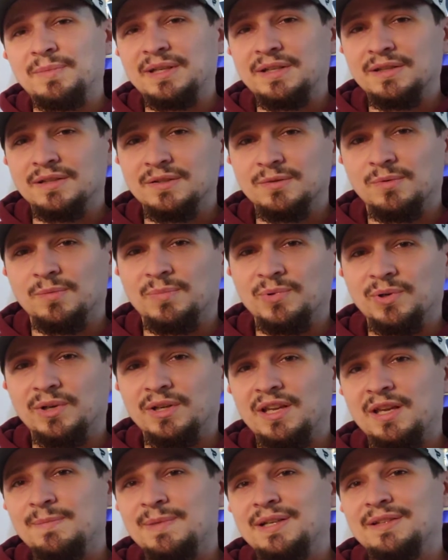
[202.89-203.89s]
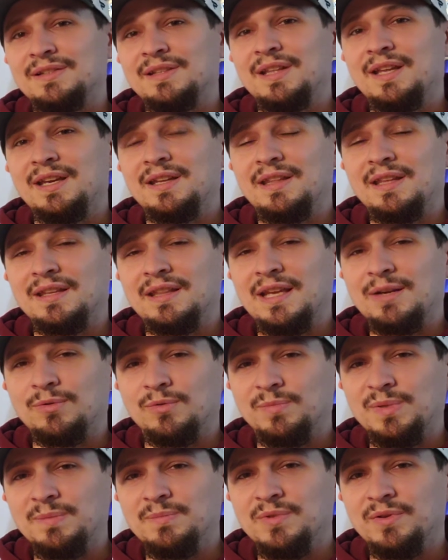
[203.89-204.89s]
because the report came out today that they
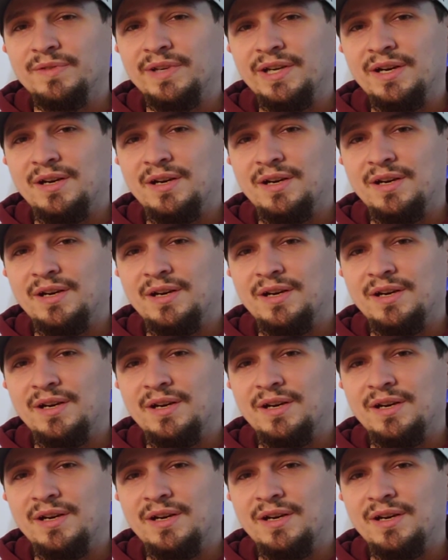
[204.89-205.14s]
will be moving